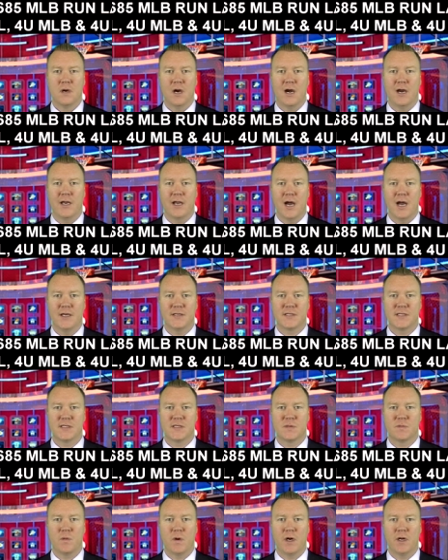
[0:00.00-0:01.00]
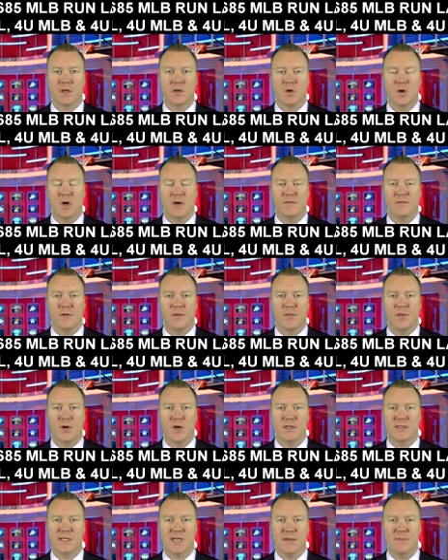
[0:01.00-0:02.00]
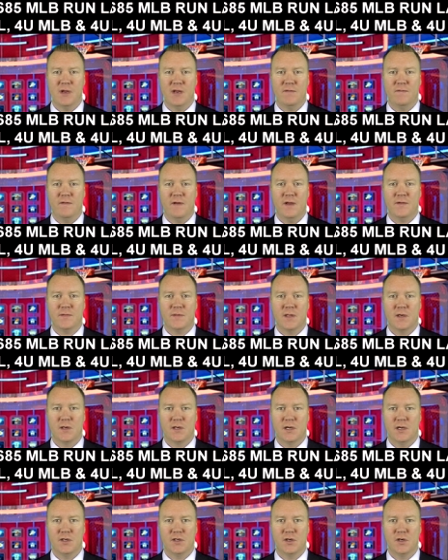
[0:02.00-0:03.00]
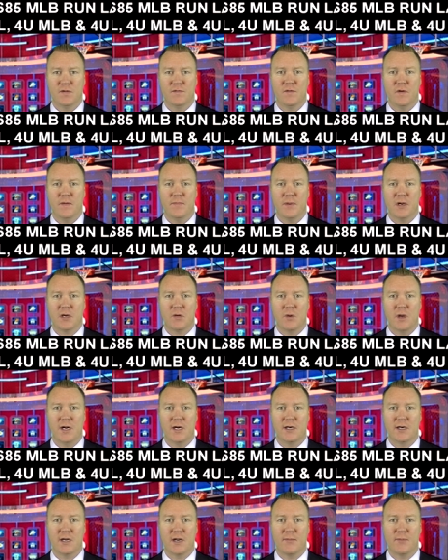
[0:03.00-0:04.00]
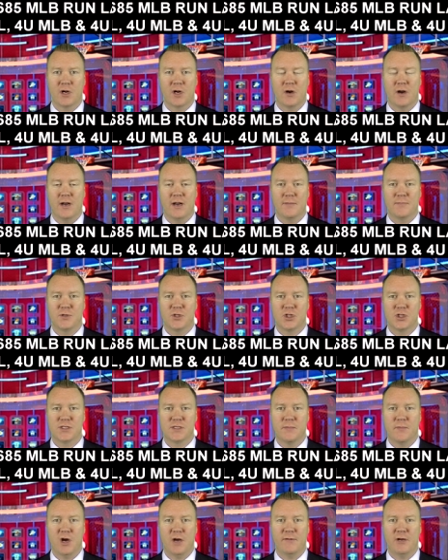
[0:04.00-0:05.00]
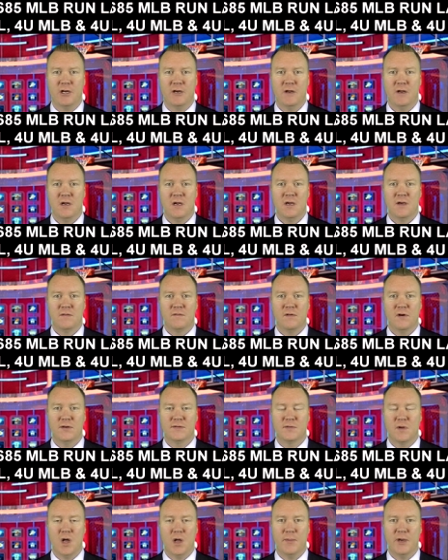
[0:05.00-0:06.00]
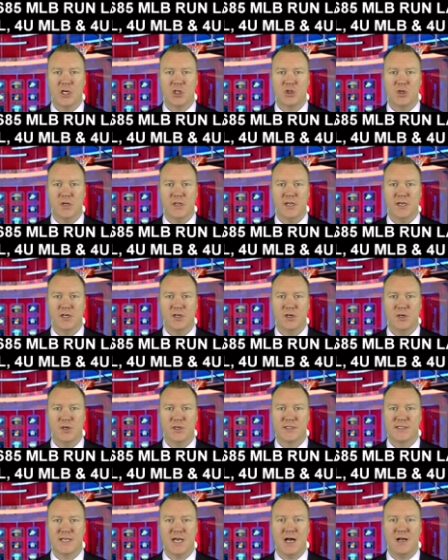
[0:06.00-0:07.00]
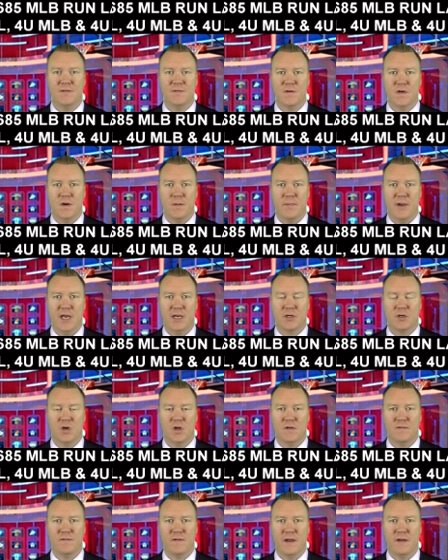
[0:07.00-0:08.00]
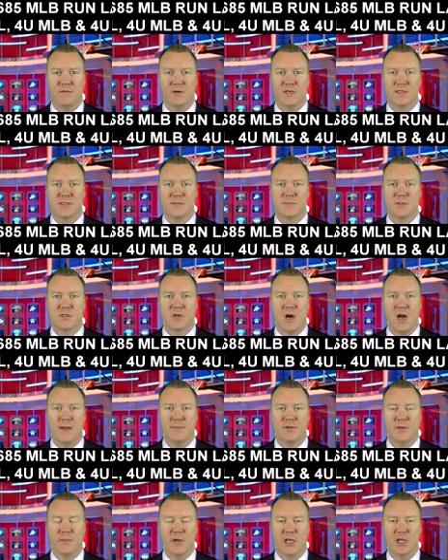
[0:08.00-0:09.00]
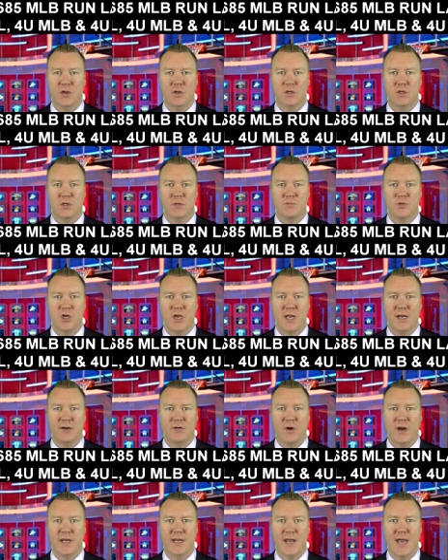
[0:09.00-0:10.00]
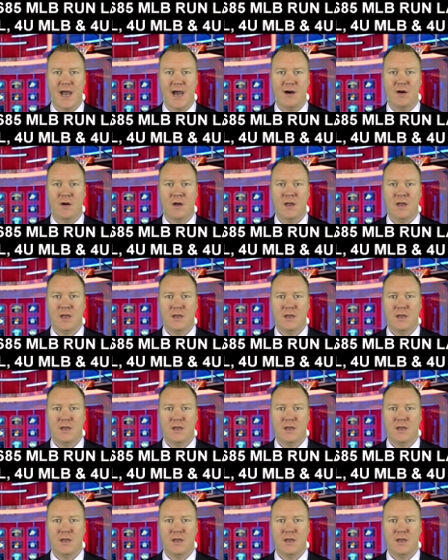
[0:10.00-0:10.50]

Hi guys, this is Vernon Croy for Thursday, May fifth. I'll get to your free pick winner coming right up in just a moment. First of all, make sure that you do yourself and your bankroll a favor. Subscribe to my YouTube channel right now.